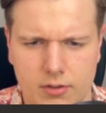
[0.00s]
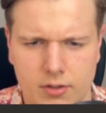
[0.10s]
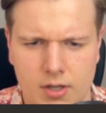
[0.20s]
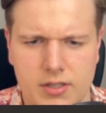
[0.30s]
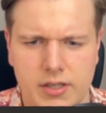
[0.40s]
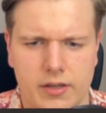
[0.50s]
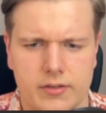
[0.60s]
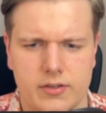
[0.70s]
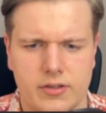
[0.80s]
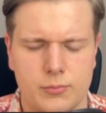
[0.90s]
Yeah,
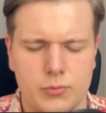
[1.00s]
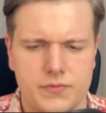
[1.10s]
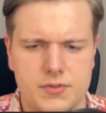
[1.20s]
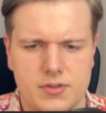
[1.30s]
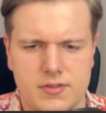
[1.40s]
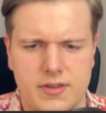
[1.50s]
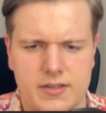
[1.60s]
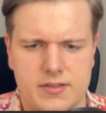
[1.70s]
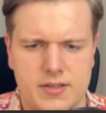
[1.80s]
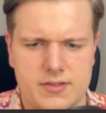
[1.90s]
the move
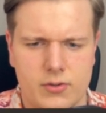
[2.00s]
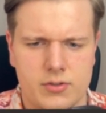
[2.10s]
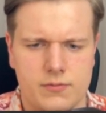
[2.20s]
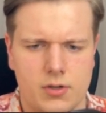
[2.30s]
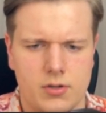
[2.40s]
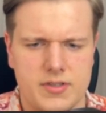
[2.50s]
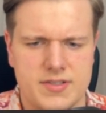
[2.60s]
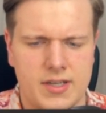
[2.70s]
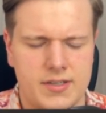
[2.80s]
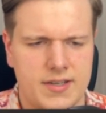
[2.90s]
that's going to follow is
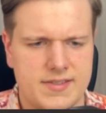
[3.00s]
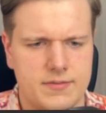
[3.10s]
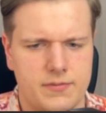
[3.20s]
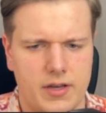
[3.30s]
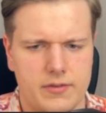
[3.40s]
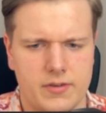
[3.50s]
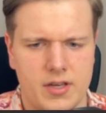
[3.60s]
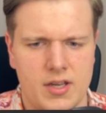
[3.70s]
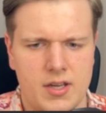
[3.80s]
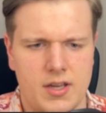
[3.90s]
knight takes e5.
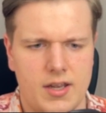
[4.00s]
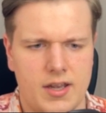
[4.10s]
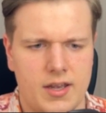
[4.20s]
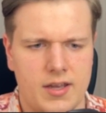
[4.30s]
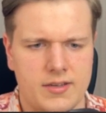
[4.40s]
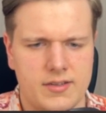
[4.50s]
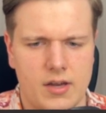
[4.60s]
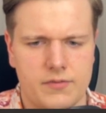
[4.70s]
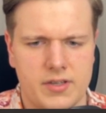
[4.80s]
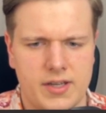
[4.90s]
And
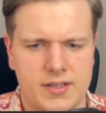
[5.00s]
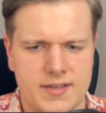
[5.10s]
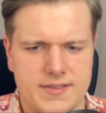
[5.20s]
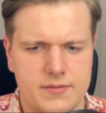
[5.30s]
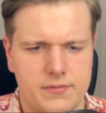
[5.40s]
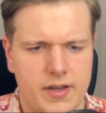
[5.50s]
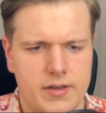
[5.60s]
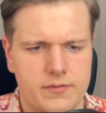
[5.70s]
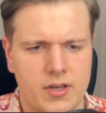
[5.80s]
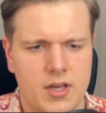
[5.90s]
after knight takes e5,
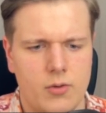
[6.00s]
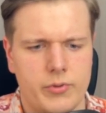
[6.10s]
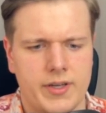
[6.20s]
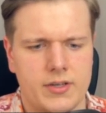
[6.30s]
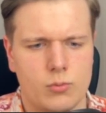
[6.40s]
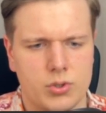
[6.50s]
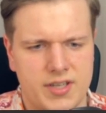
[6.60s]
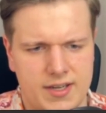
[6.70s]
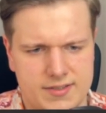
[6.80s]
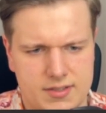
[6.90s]
we get rook
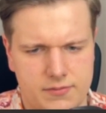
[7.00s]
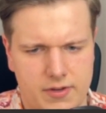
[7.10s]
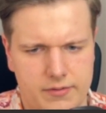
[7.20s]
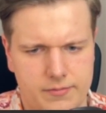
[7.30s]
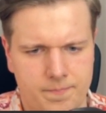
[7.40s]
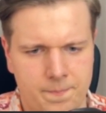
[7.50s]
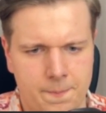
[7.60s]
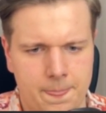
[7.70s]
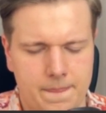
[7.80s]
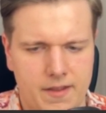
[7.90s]
takes e5.
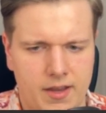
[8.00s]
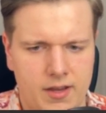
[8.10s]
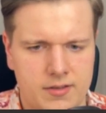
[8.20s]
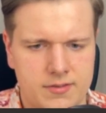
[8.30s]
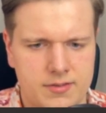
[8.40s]
And